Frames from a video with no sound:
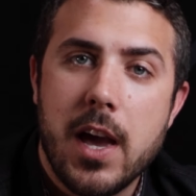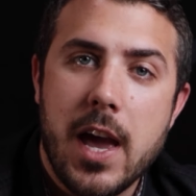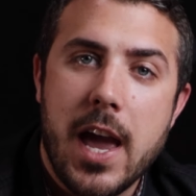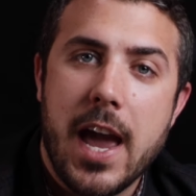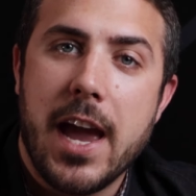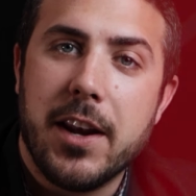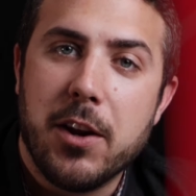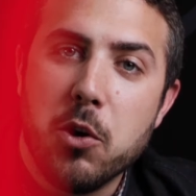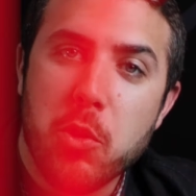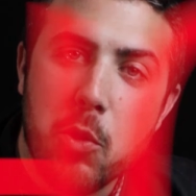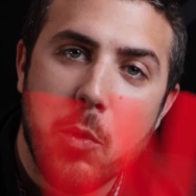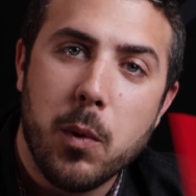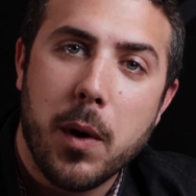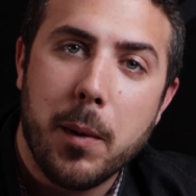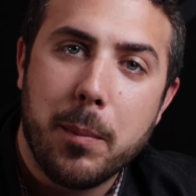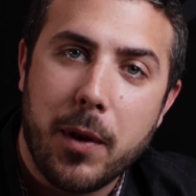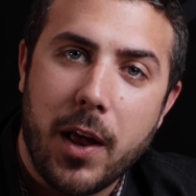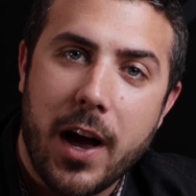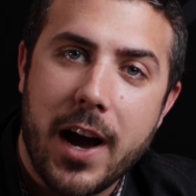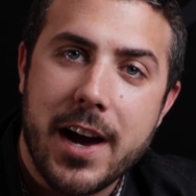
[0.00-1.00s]
And who
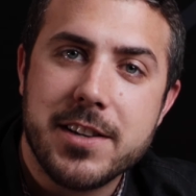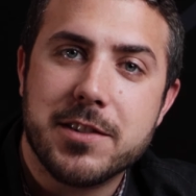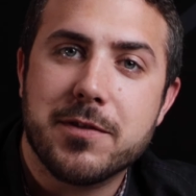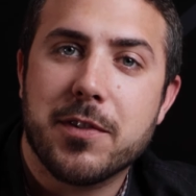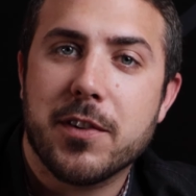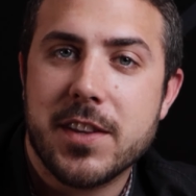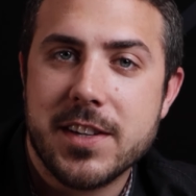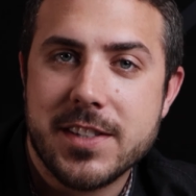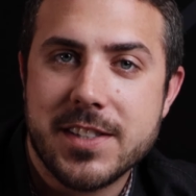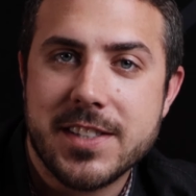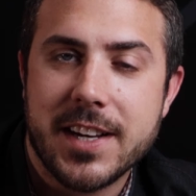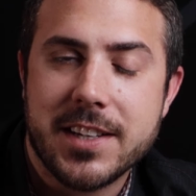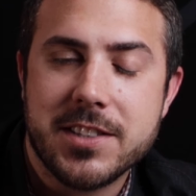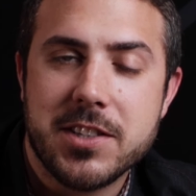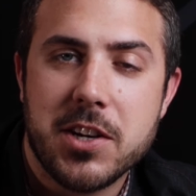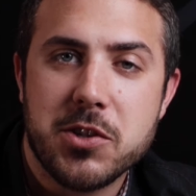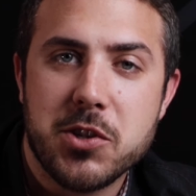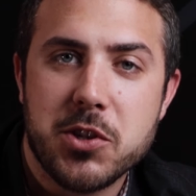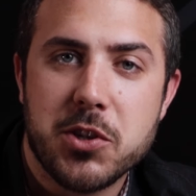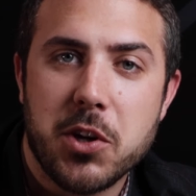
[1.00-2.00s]
applies for the
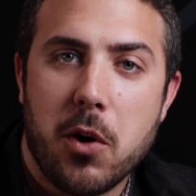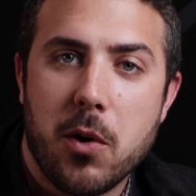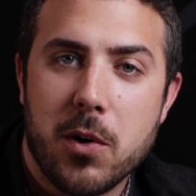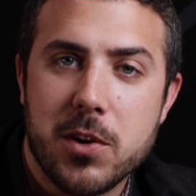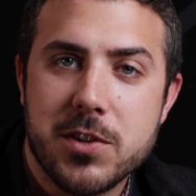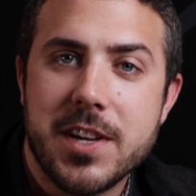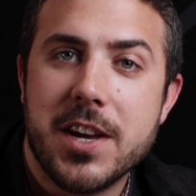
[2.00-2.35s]
$600